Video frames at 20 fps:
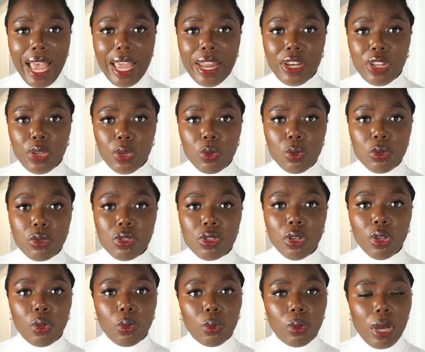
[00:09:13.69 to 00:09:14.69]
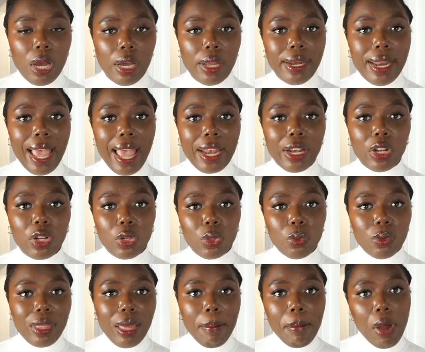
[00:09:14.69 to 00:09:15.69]
and use the glue gun and
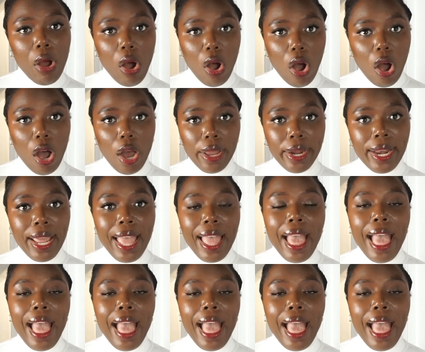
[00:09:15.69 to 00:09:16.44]
glue them on,